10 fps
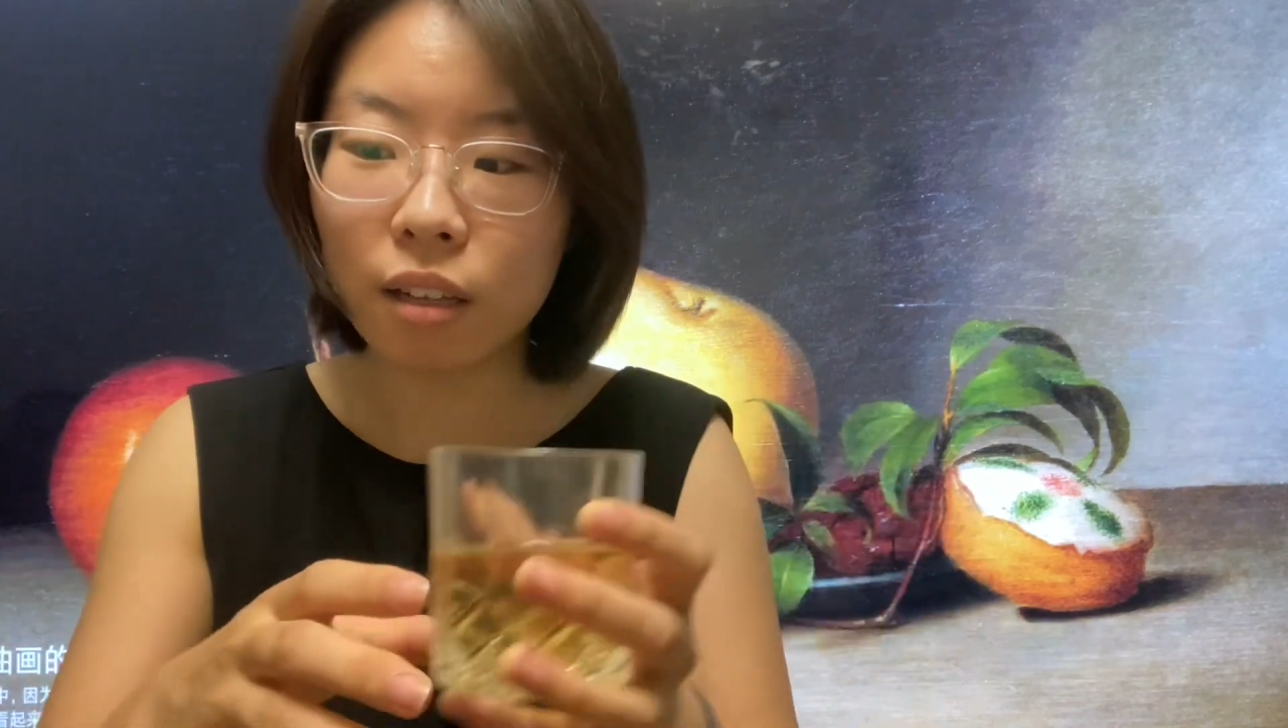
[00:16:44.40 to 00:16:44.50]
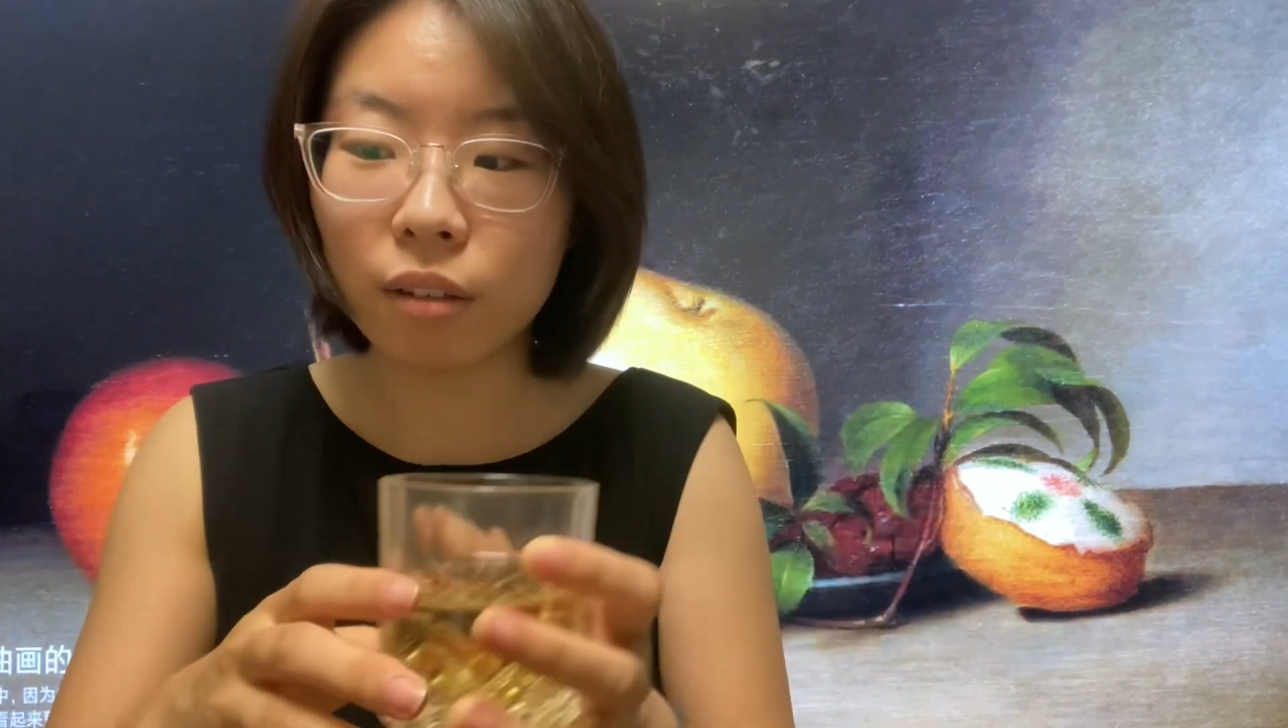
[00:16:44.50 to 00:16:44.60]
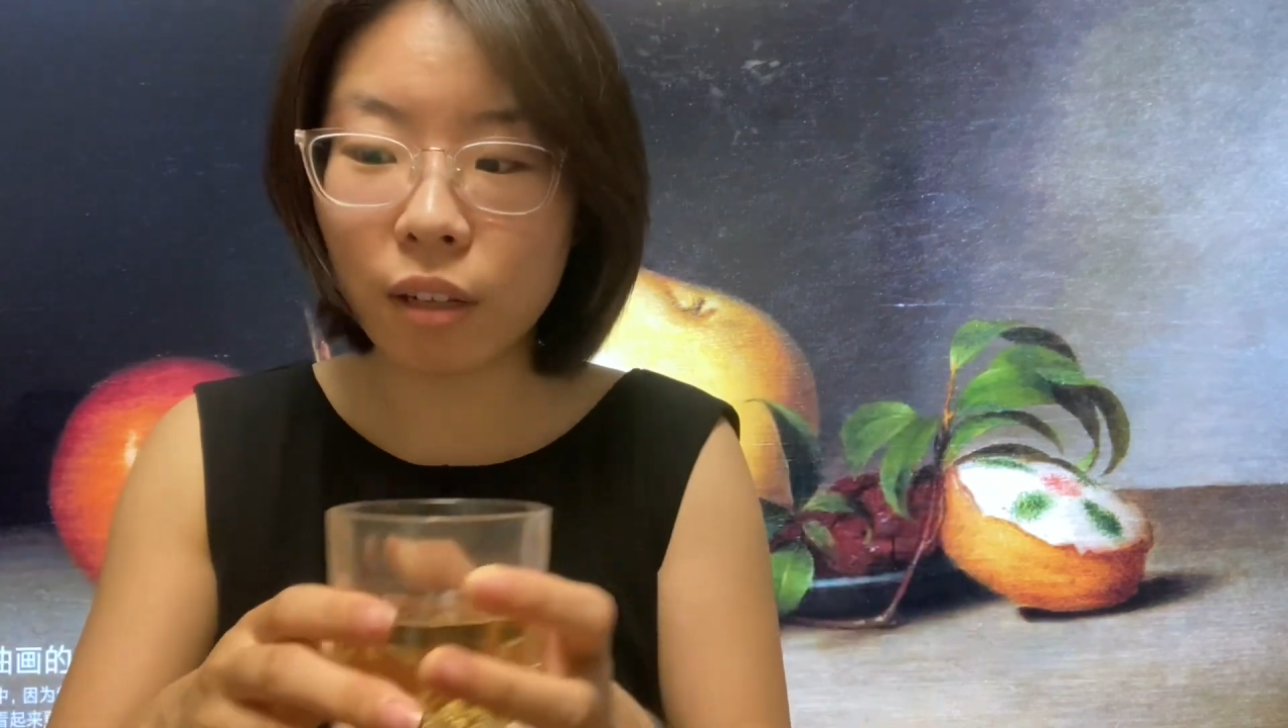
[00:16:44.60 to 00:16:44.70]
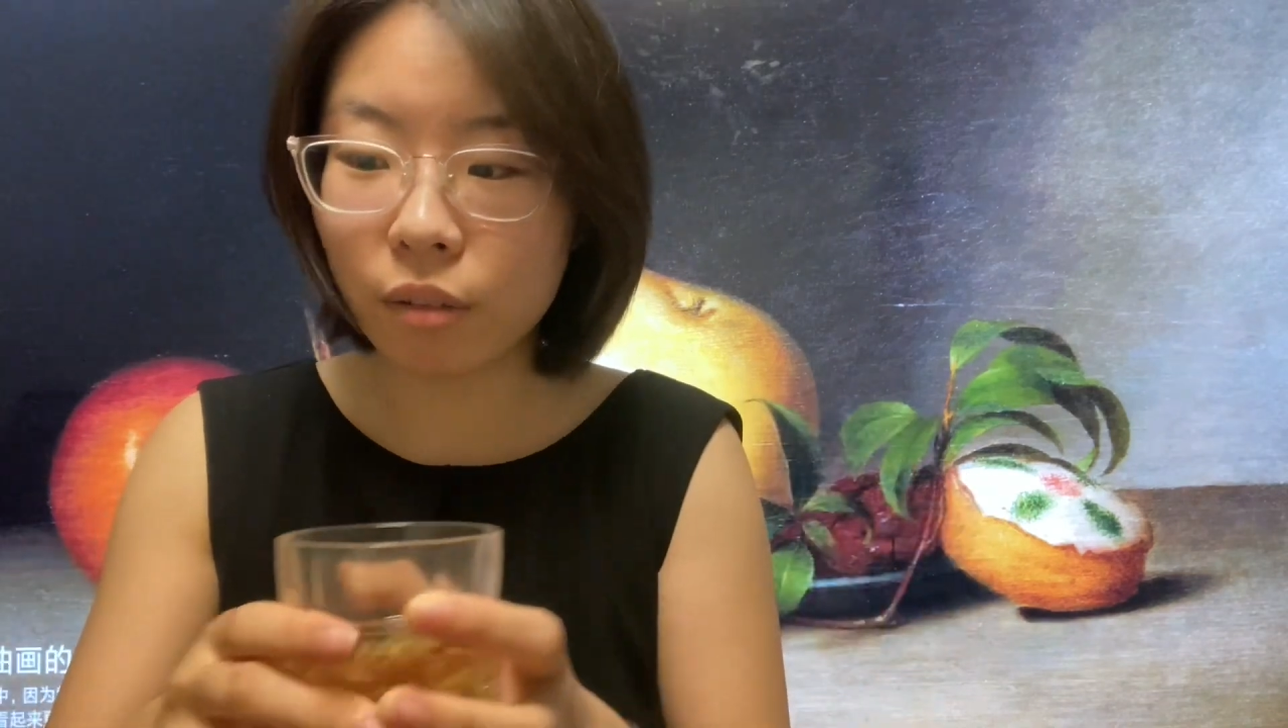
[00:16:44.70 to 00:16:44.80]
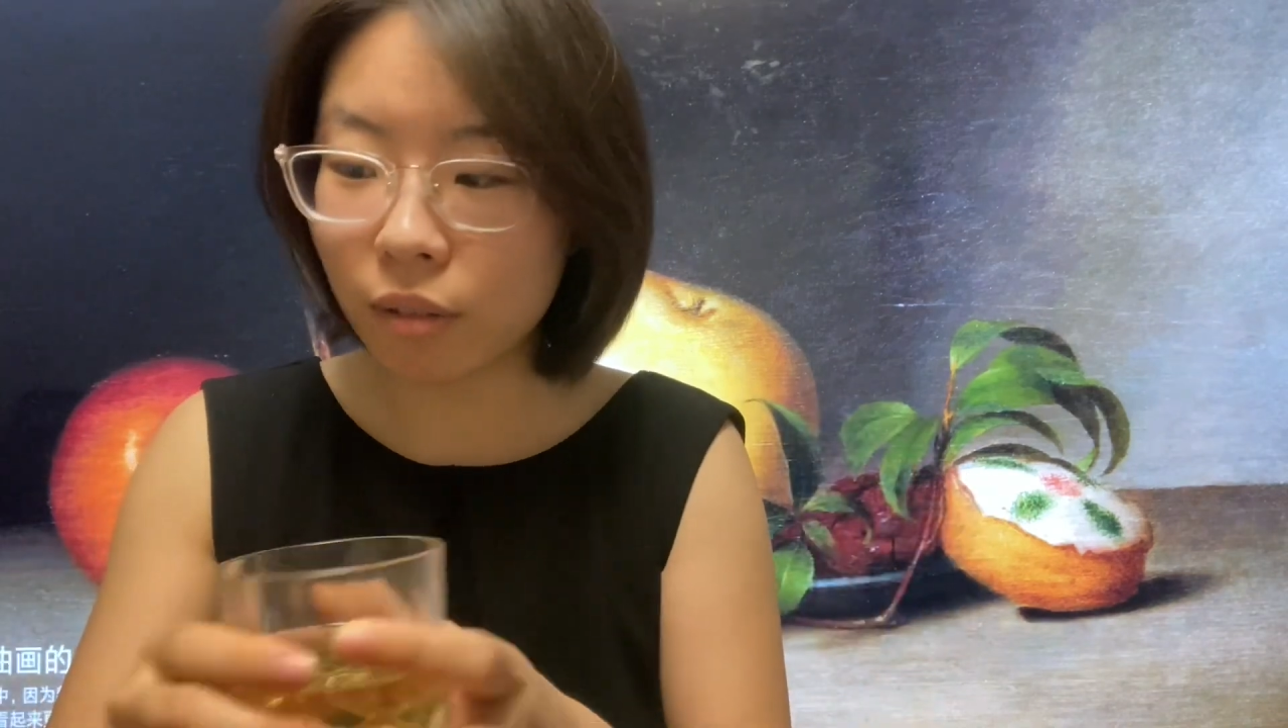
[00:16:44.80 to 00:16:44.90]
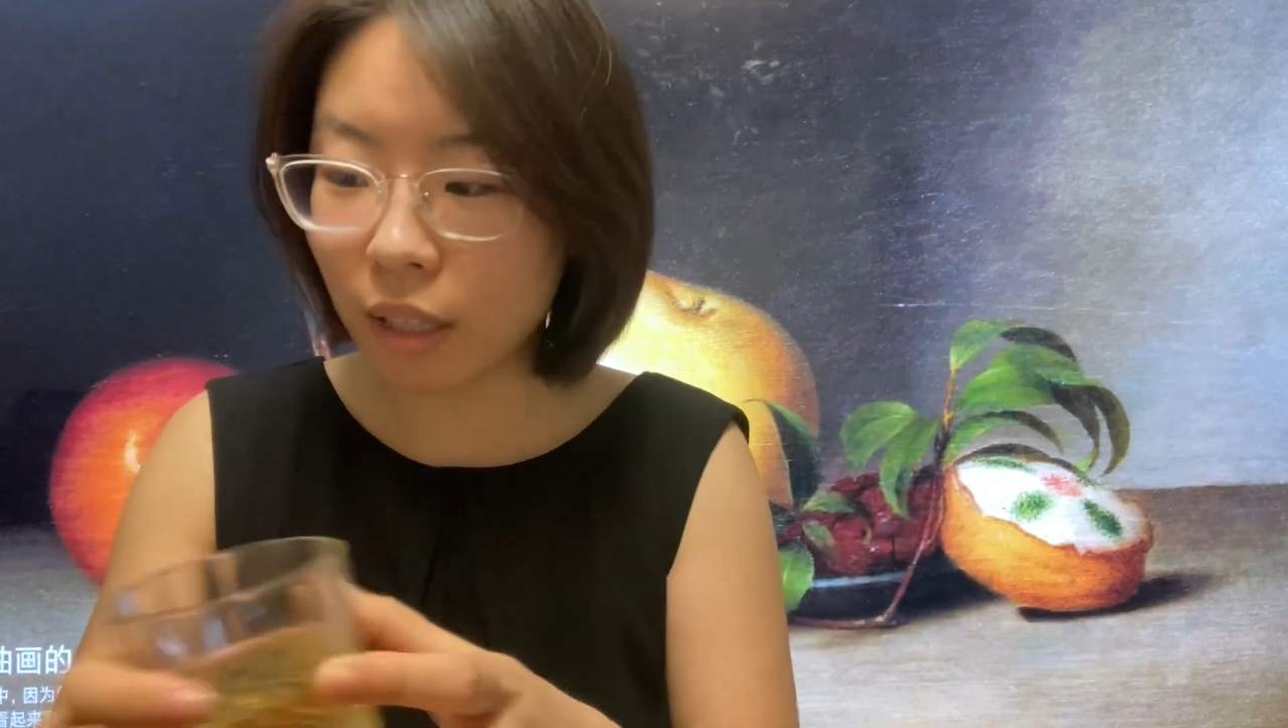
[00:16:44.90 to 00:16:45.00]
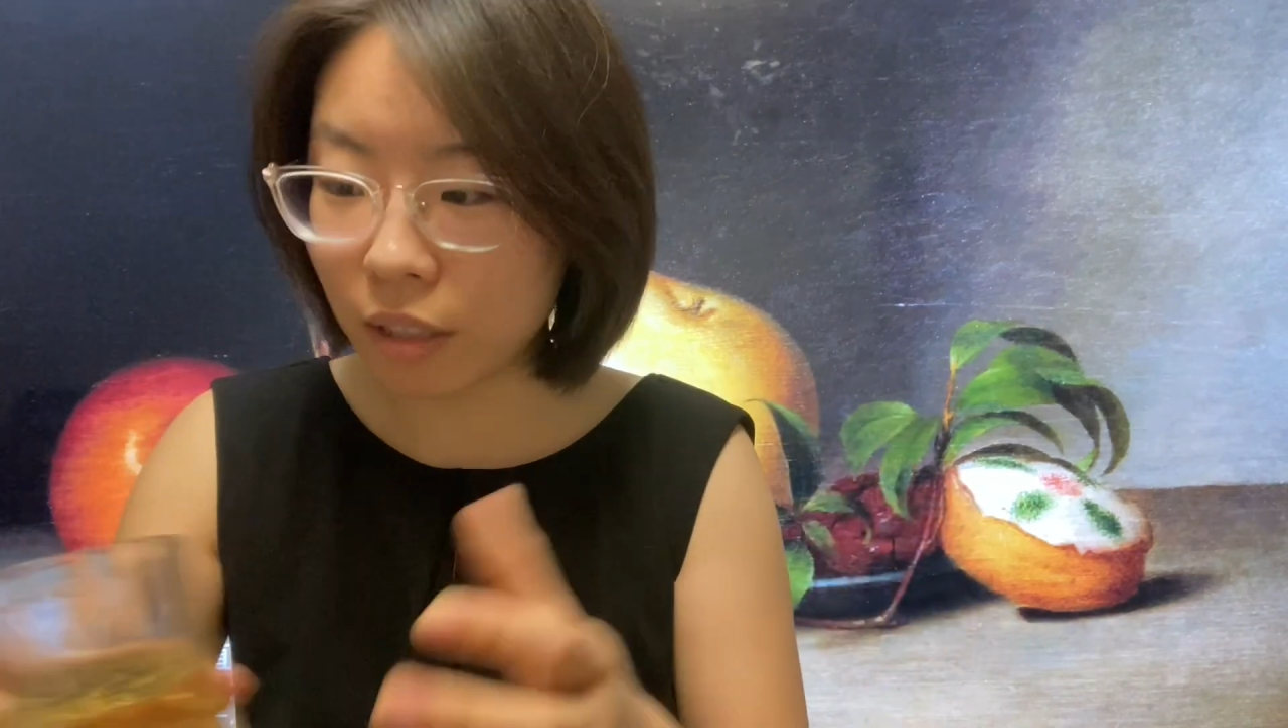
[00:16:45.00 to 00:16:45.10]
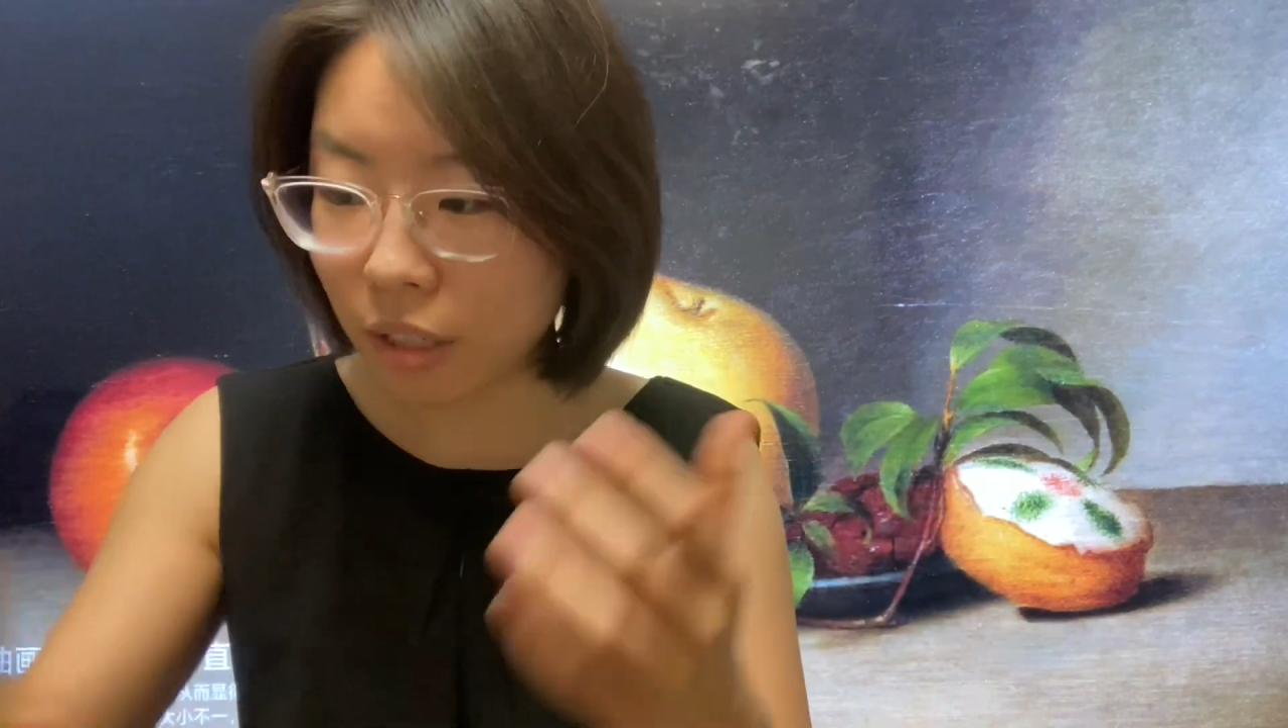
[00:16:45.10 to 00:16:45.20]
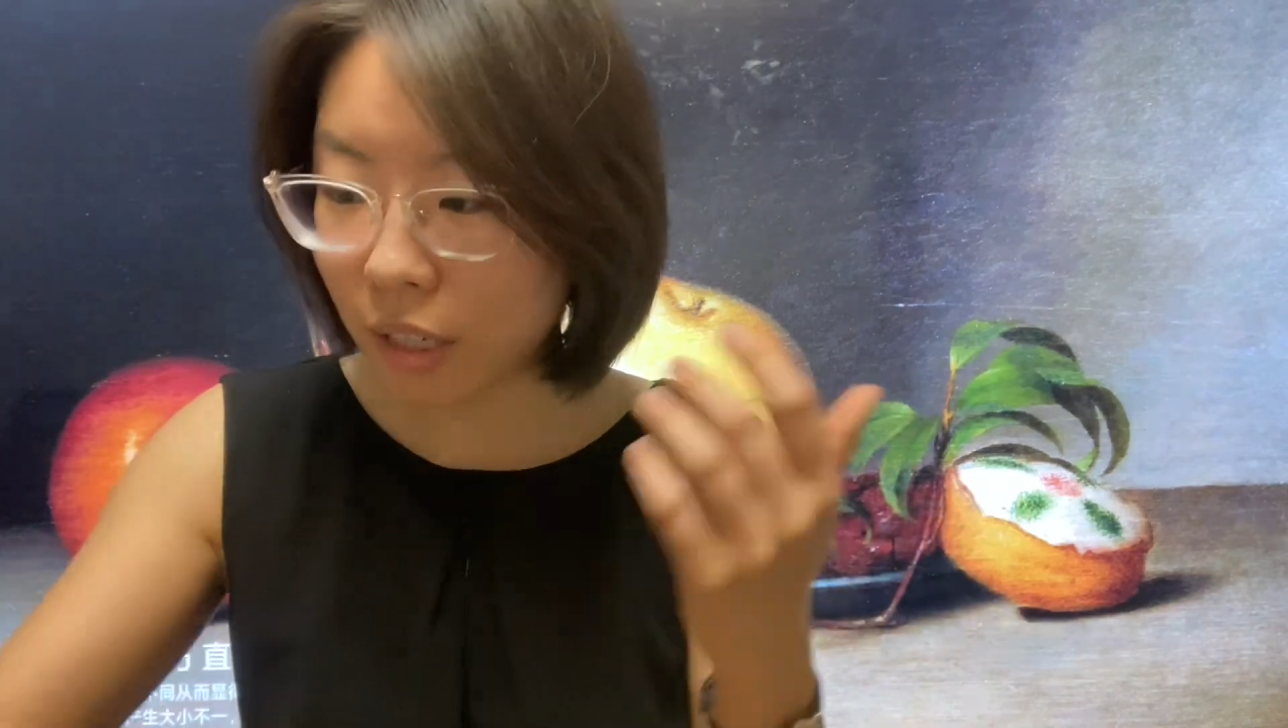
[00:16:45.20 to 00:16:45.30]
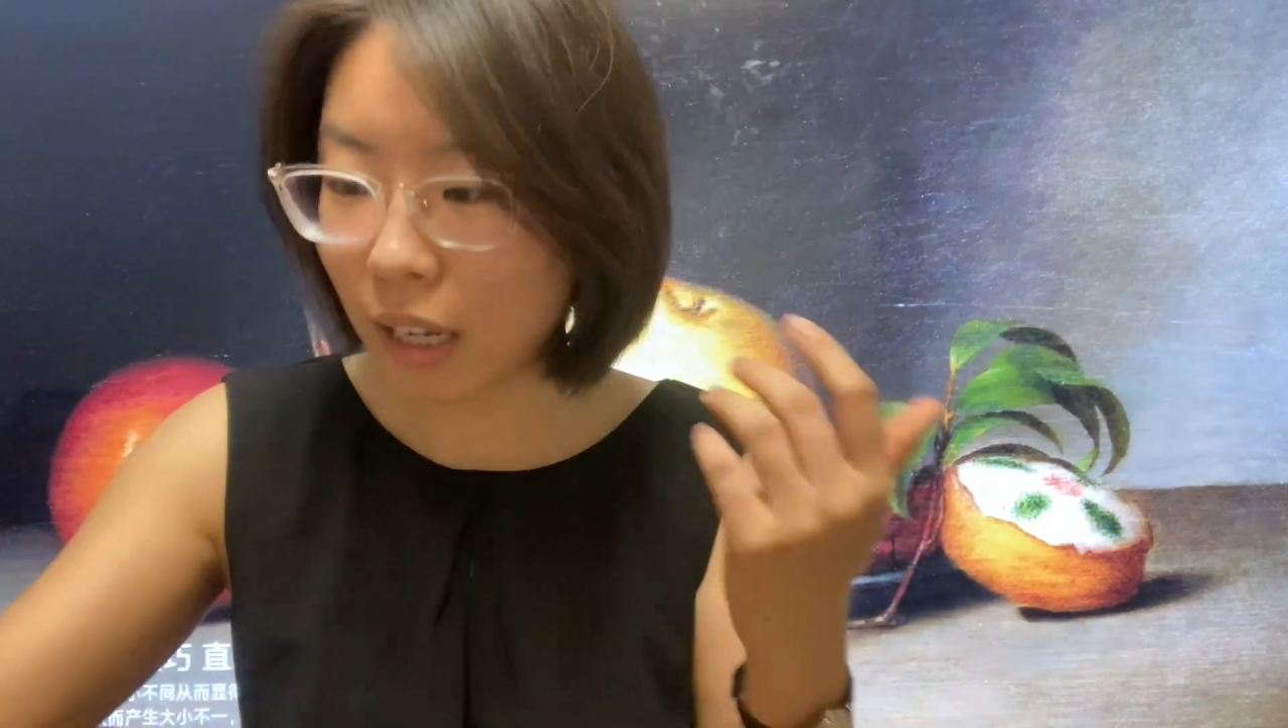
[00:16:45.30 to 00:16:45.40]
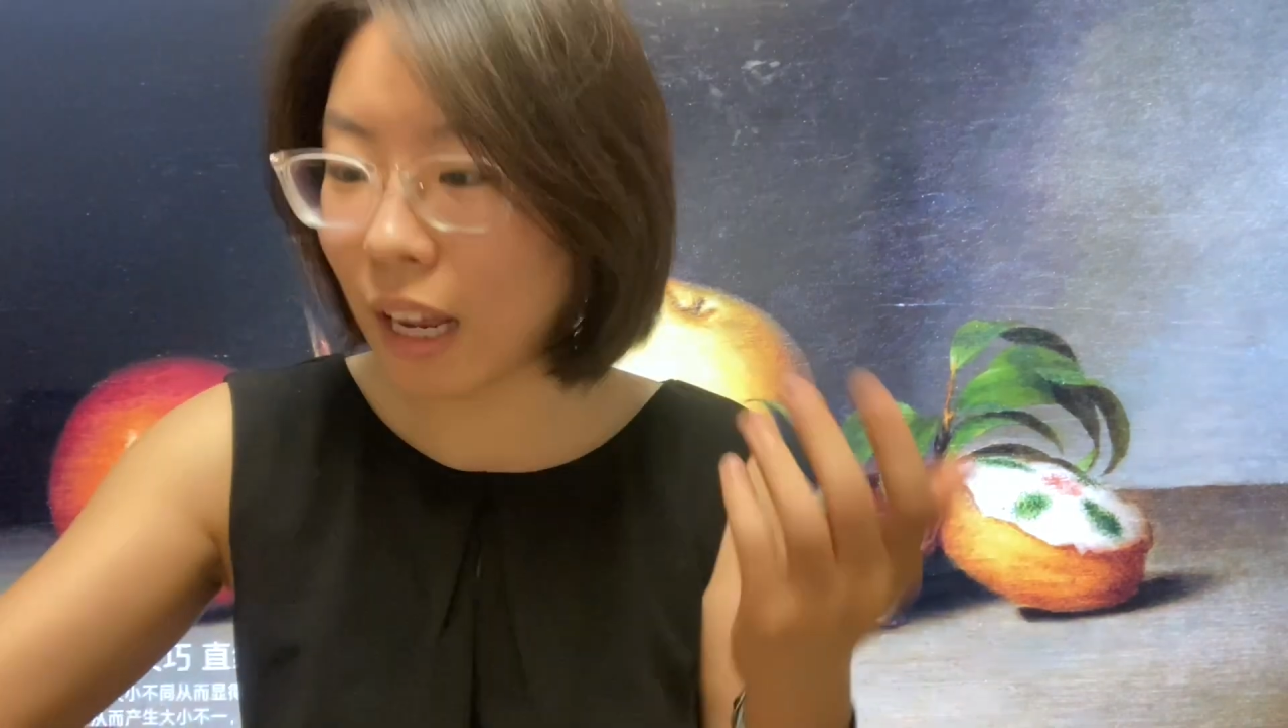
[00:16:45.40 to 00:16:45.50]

you don't understand